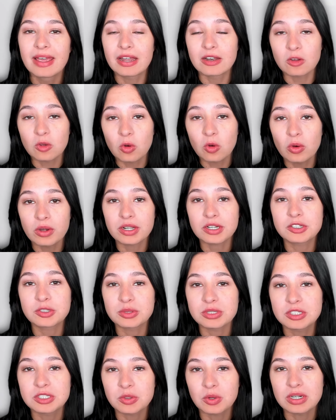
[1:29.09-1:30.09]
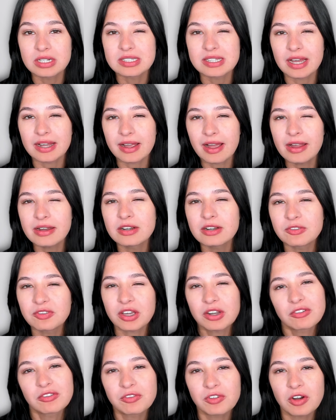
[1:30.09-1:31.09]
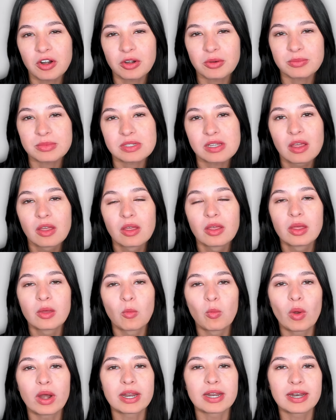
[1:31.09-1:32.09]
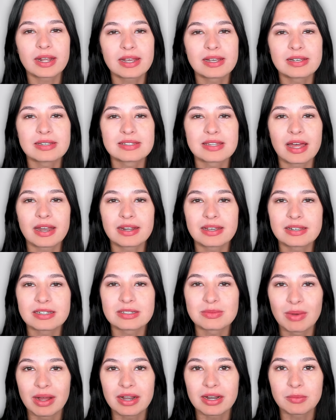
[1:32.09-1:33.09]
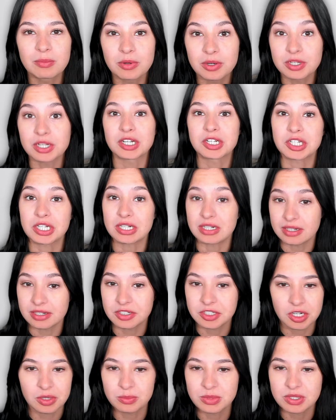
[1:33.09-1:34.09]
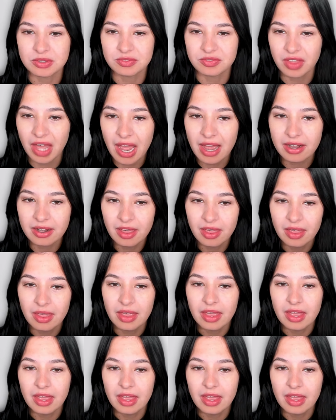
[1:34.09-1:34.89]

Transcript: And according to a source, that kind of confirms what it is that is my prediction in terms of that.